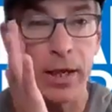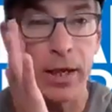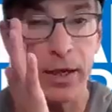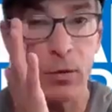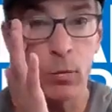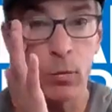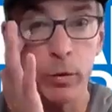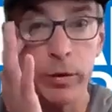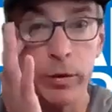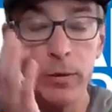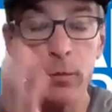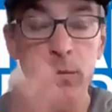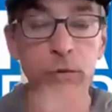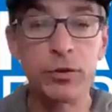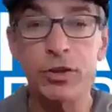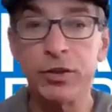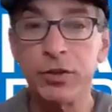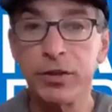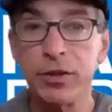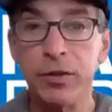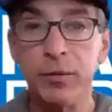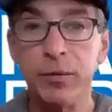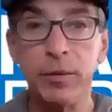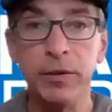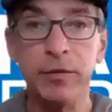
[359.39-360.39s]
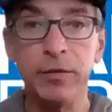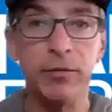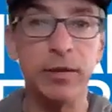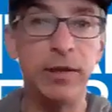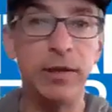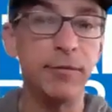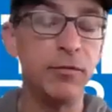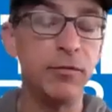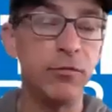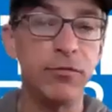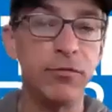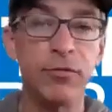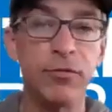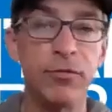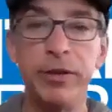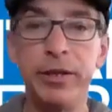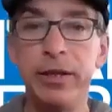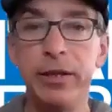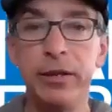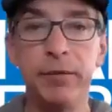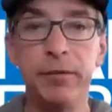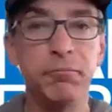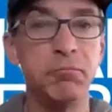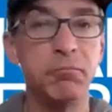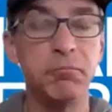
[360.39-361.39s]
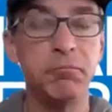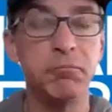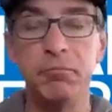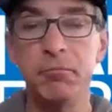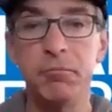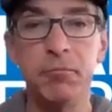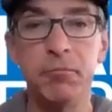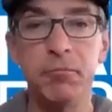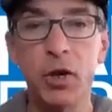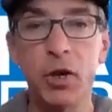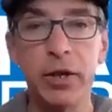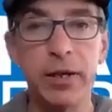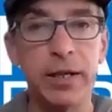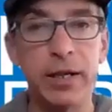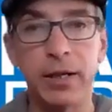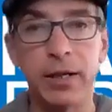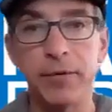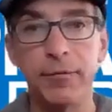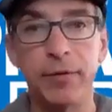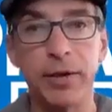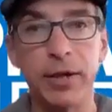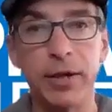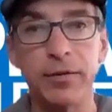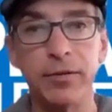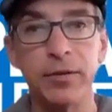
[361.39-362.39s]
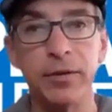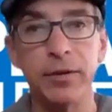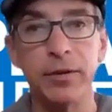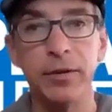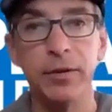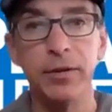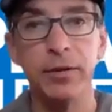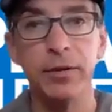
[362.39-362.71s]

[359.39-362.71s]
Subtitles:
And we were just going to be giving free marketing advice.